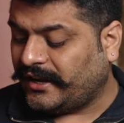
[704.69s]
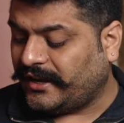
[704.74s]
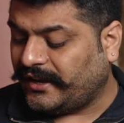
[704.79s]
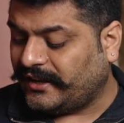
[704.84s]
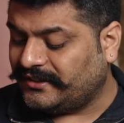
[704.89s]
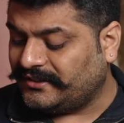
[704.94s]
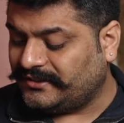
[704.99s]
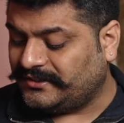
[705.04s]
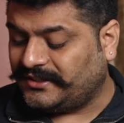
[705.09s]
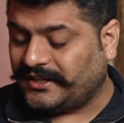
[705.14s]

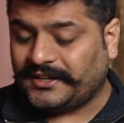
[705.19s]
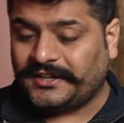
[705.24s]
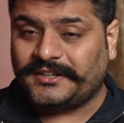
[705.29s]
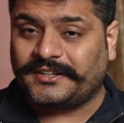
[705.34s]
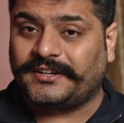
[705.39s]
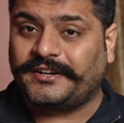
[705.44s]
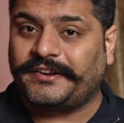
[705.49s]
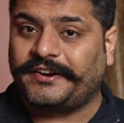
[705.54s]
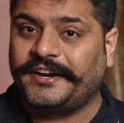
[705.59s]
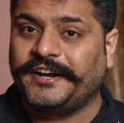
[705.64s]
has done a
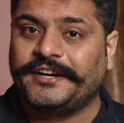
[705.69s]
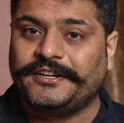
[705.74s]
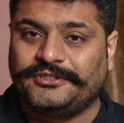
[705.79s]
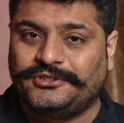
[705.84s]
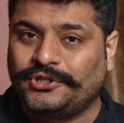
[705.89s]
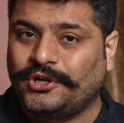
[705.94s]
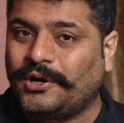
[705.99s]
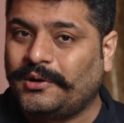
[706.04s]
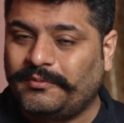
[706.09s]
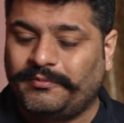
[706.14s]

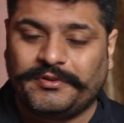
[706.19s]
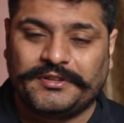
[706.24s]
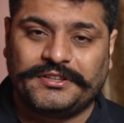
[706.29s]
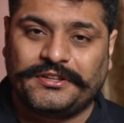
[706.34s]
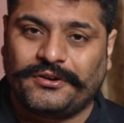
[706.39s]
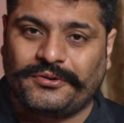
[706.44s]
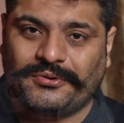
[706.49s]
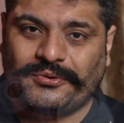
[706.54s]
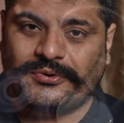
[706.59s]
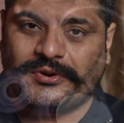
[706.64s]
great job with
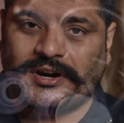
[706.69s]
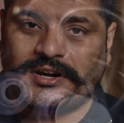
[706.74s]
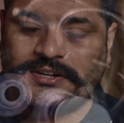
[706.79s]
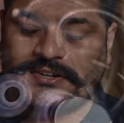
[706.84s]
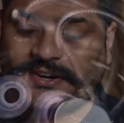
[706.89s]
the Aurora